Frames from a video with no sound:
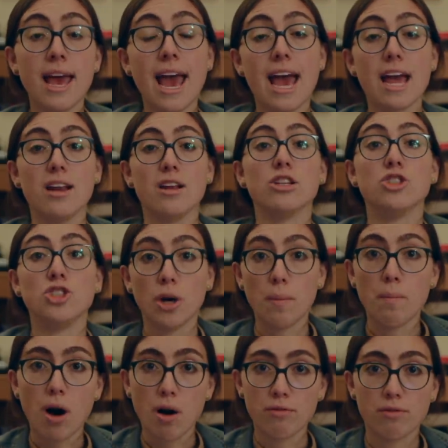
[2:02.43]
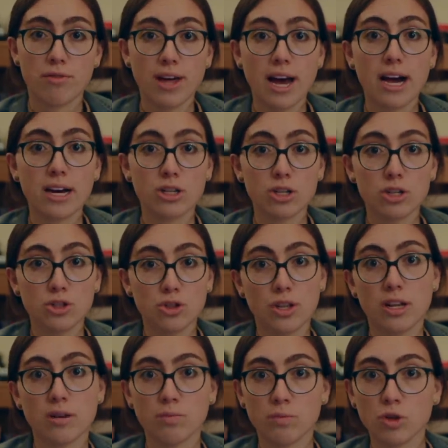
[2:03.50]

and jump off of that so that